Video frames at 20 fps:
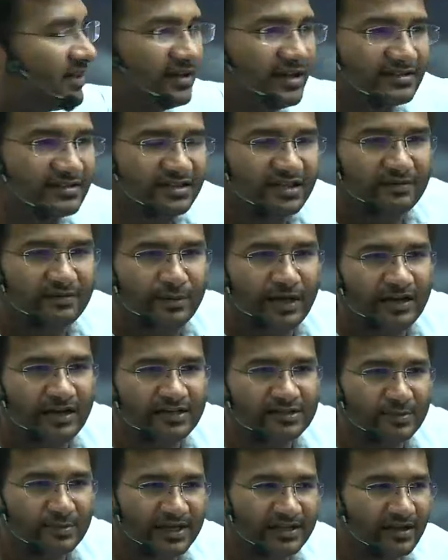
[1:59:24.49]
lesser Himalayas
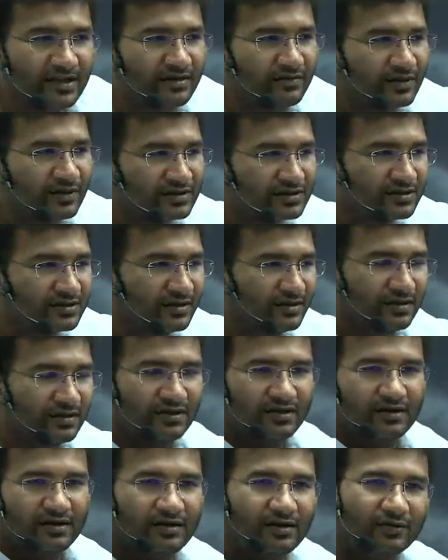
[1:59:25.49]
by the rivers.
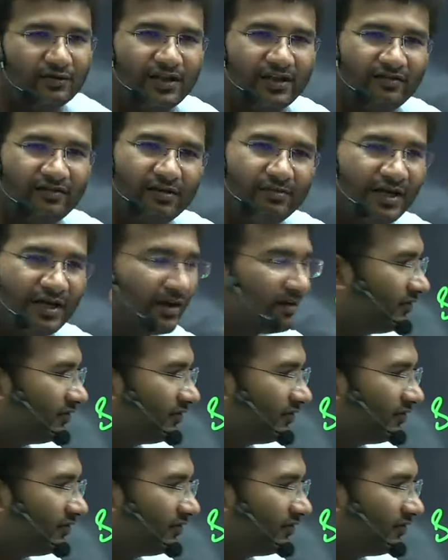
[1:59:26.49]
Now there will be a river,